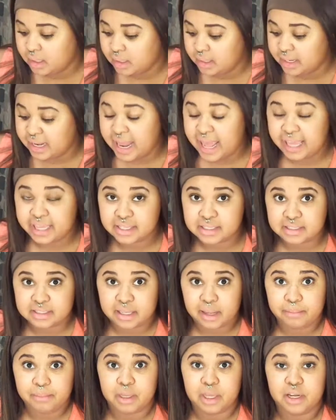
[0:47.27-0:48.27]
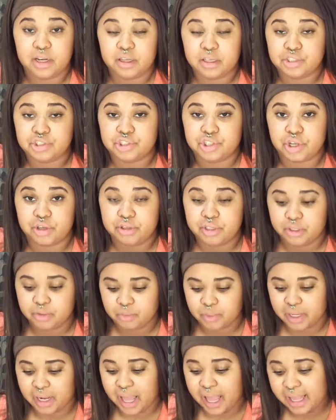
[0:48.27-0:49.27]
Next, I'm going to show you
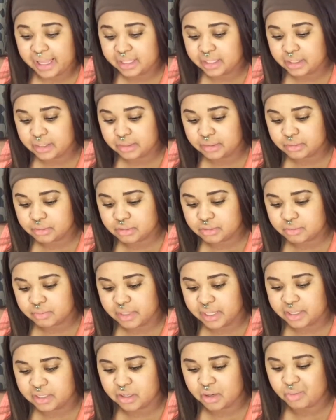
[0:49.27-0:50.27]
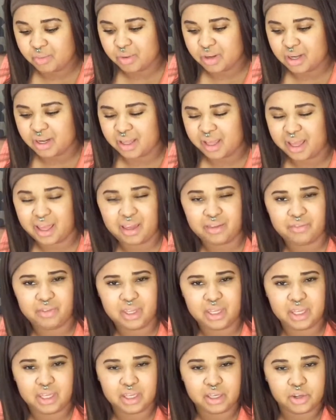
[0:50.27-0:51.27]
what I use when I don't want a
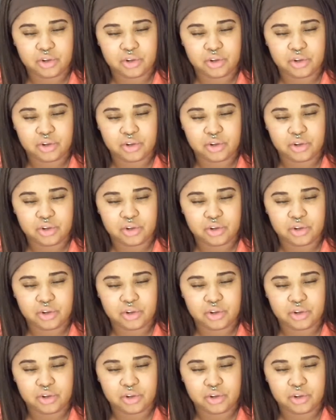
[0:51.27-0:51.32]
heavy